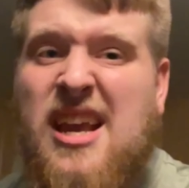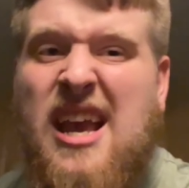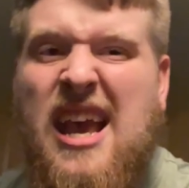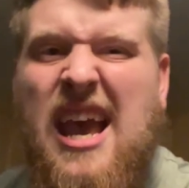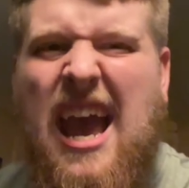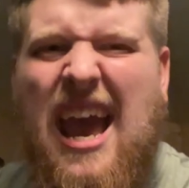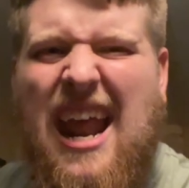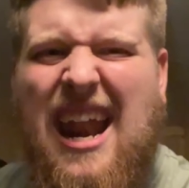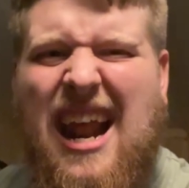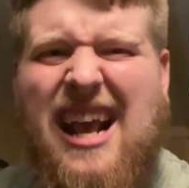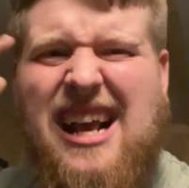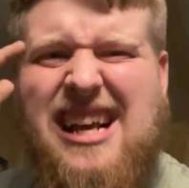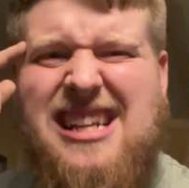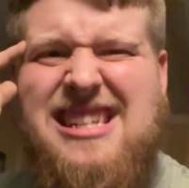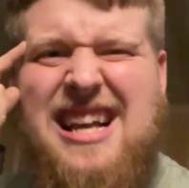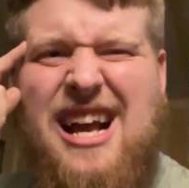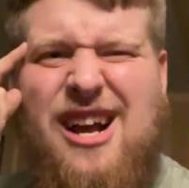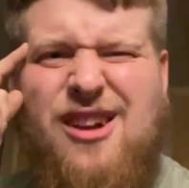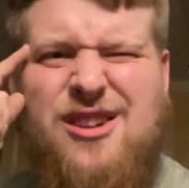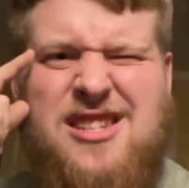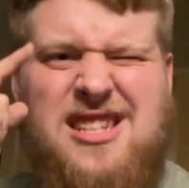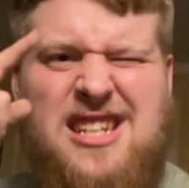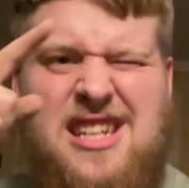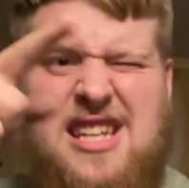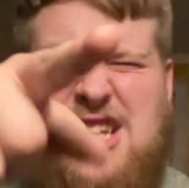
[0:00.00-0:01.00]
And I guess I'll
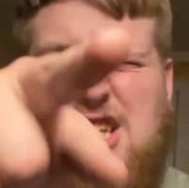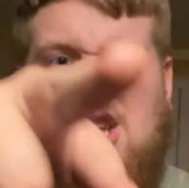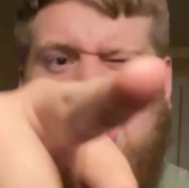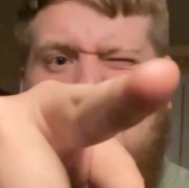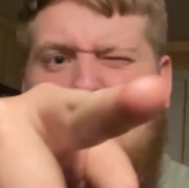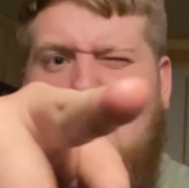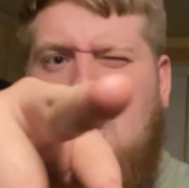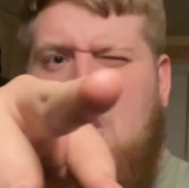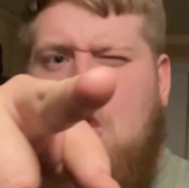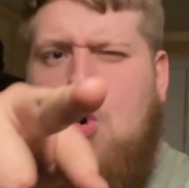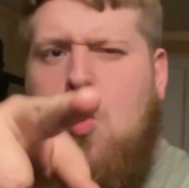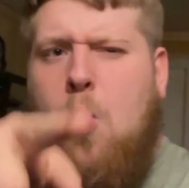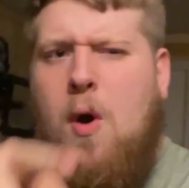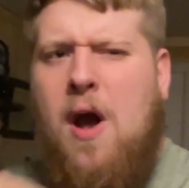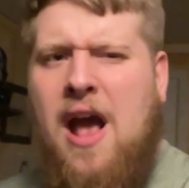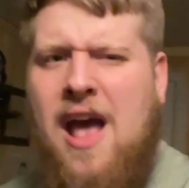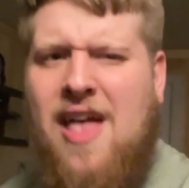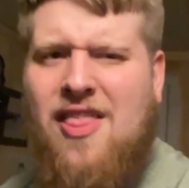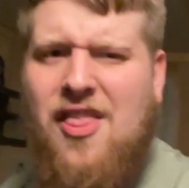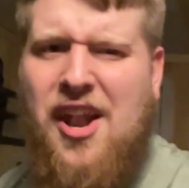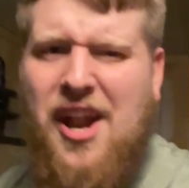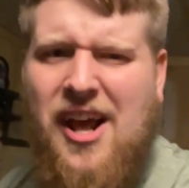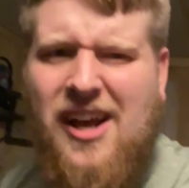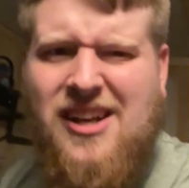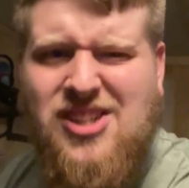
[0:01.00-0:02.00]
see you in
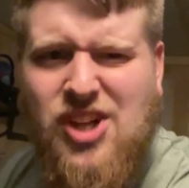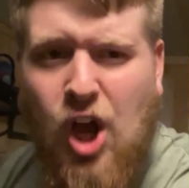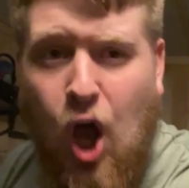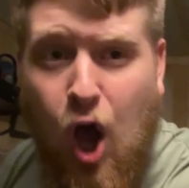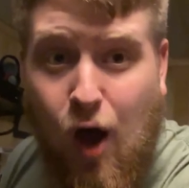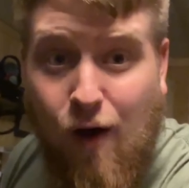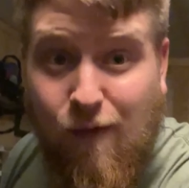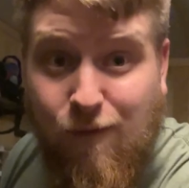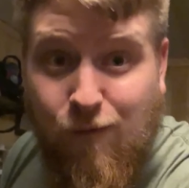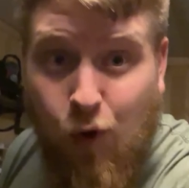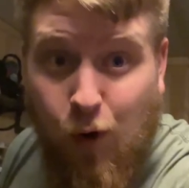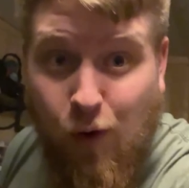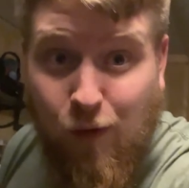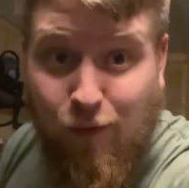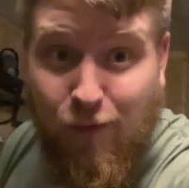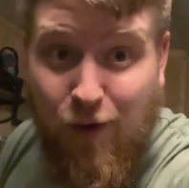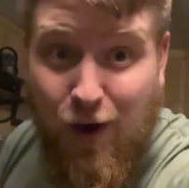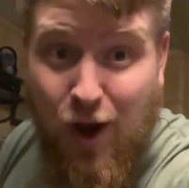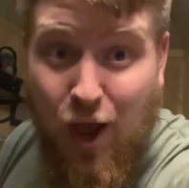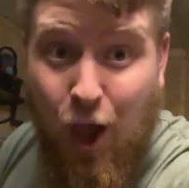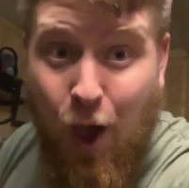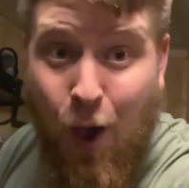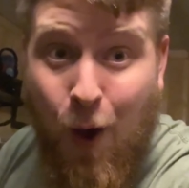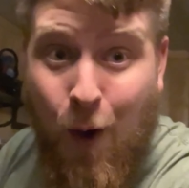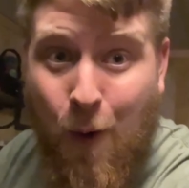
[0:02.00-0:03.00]
the next off-road
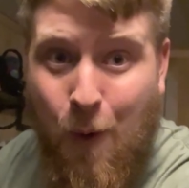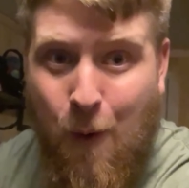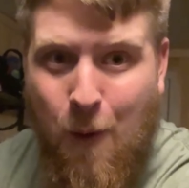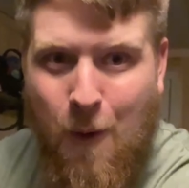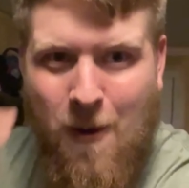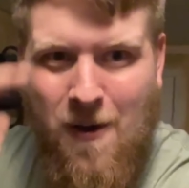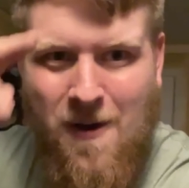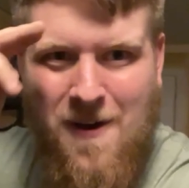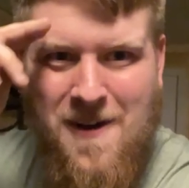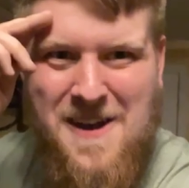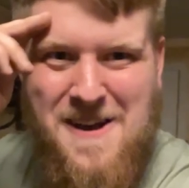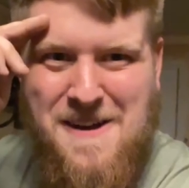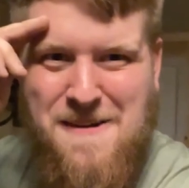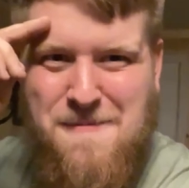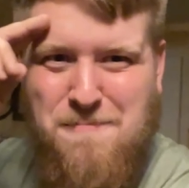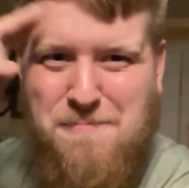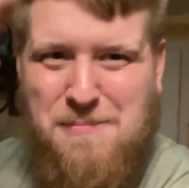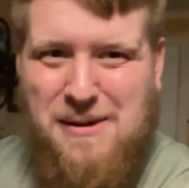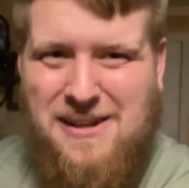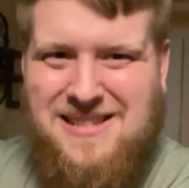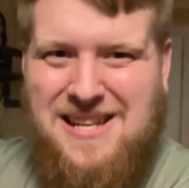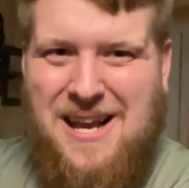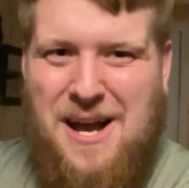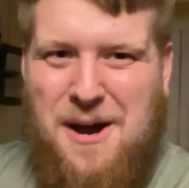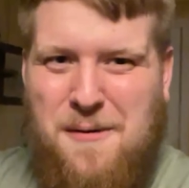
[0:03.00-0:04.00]
video.
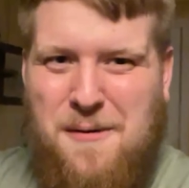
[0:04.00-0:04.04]
Peace out.